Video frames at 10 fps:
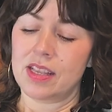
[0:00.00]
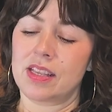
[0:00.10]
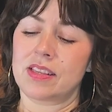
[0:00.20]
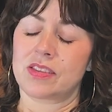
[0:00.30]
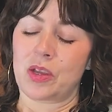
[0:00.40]

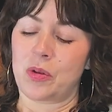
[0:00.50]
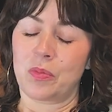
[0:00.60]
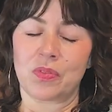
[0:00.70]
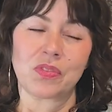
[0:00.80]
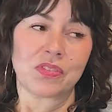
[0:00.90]
So
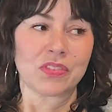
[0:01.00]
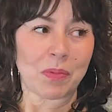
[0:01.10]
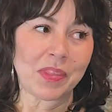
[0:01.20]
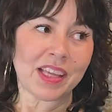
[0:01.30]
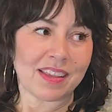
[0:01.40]

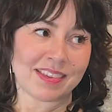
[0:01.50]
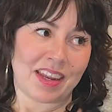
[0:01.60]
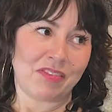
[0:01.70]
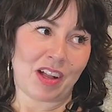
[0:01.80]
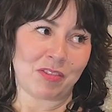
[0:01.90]
something else that
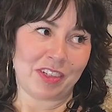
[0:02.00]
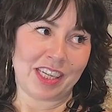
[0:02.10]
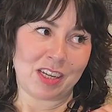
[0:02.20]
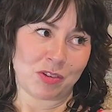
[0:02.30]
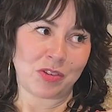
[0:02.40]
I found really
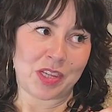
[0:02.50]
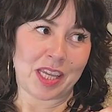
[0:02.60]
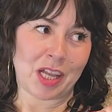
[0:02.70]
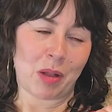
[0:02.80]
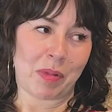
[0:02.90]

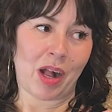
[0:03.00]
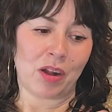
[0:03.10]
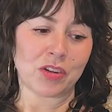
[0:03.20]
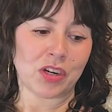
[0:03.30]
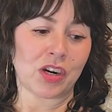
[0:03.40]
interesting
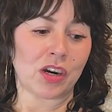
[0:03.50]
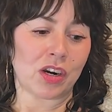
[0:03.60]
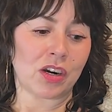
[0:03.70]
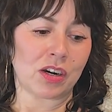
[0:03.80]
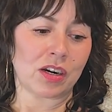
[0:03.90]
about
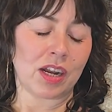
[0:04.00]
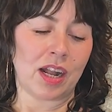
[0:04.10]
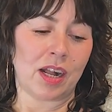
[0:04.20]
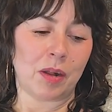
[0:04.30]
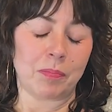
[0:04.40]
her,
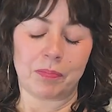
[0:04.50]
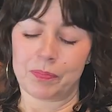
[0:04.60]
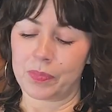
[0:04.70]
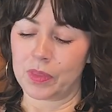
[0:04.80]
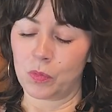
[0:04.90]

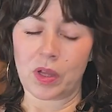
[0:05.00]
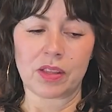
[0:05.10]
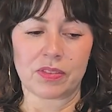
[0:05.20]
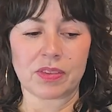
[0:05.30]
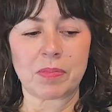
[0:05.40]

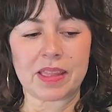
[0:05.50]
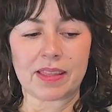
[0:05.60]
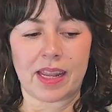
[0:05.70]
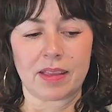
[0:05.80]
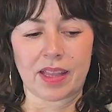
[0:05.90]
something that
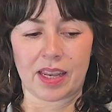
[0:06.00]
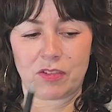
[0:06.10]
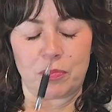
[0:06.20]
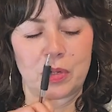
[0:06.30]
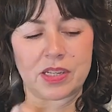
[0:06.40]
I kind
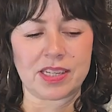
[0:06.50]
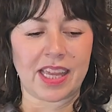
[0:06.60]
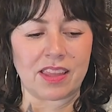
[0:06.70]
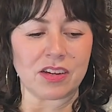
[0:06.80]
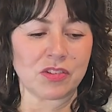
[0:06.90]
of put
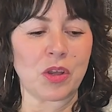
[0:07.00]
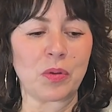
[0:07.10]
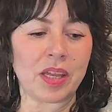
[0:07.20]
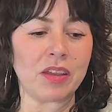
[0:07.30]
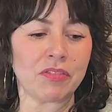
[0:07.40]
together. So
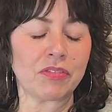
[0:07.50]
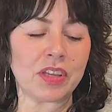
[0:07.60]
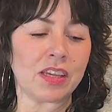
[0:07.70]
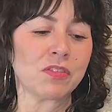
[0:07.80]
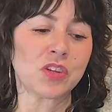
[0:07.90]
if
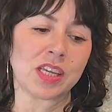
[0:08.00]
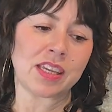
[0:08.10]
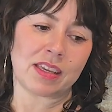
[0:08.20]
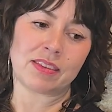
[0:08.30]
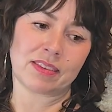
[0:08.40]
she
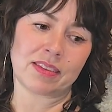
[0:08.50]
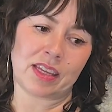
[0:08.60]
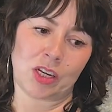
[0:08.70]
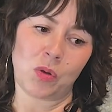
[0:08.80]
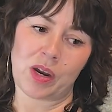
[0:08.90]
is
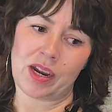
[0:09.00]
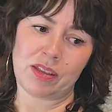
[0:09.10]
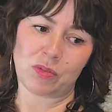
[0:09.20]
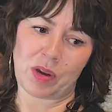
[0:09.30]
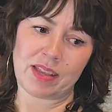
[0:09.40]
an
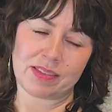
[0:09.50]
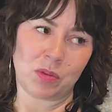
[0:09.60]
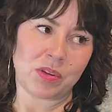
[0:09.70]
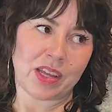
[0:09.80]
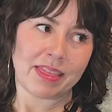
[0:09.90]
Aquarius rising,
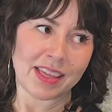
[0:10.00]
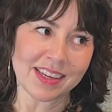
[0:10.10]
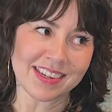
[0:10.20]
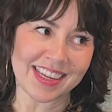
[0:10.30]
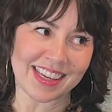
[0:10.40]
which I think
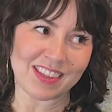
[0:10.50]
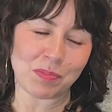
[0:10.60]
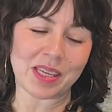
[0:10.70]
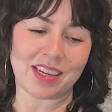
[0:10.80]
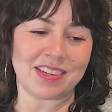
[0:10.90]
she is
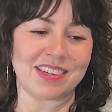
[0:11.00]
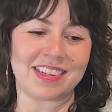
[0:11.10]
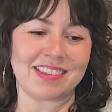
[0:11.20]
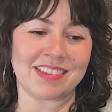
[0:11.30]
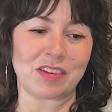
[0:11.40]
because
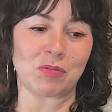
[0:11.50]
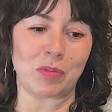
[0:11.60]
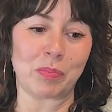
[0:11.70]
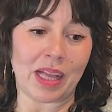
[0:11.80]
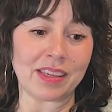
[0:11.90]
she's
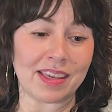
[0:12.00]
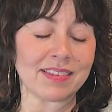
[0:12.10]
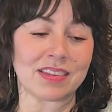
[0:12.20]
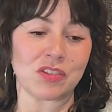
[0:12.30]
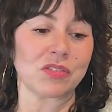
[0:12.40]
rebellious
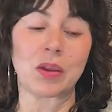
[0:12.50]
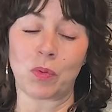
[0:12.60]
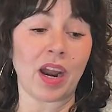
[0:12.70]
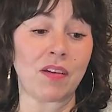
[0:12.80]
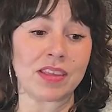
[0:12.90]
and just
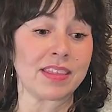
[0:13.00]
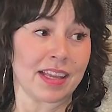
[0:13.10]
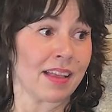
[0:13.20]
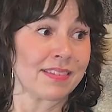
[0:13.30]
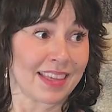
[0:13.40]
where everything
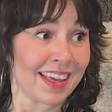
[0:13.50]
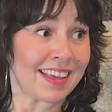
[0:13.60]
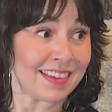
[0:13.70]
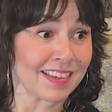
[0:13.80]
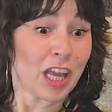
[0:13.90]
else
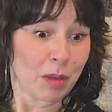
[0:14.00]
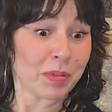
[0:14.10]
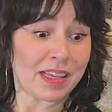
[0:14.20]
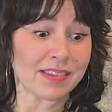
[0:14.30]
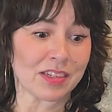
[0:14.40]
is
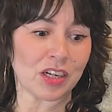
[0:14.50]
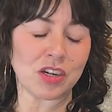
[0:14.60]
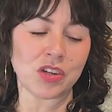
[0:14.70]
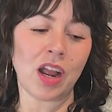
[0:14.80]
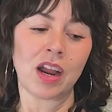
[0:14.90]
placed in her
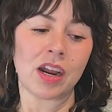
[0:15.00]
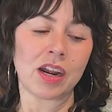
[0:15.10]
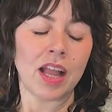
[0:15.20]
chart,